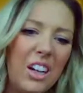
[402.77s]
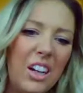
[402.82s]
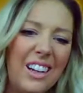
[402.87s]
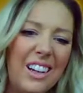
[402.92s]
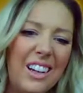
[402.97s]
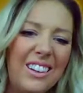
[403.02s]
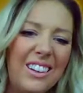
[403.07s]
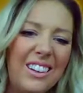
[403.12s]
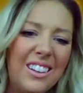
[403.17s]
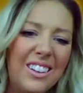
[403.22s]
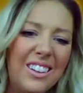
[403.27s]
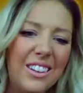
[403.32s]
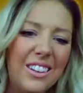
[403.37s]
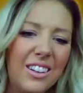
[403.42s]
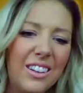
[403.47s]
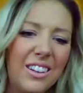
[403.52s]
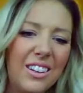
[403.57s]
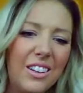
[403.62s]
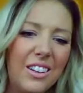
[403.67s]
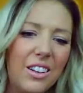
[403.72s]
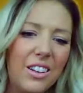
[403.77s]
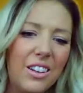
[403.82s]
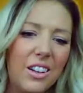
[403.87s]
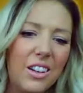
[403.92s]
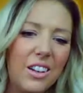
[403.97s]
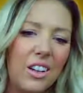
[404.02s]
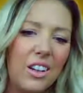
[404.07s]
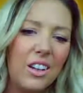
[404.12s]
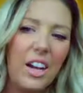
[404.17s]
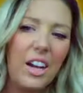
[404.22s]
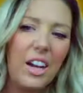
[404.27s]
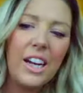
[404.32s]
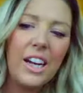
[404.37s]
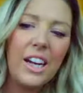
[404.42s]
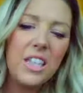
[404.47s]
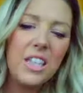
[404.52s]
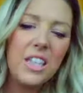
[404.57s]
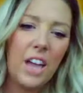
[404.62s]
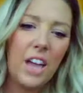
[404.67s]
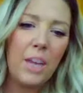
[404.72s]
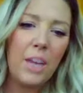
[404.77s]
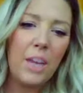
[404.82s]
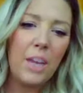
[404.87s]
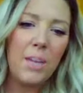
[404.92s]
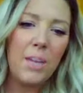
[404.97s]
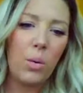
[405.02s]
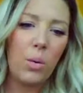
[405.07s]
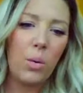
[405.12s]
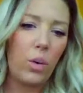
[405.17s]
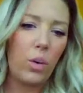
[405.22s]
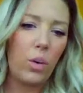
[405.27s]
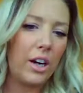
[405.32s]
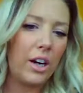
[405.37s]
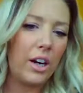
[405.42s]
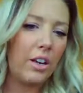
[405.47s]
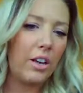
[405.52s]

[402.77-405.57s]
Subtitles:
I guess I can make it work.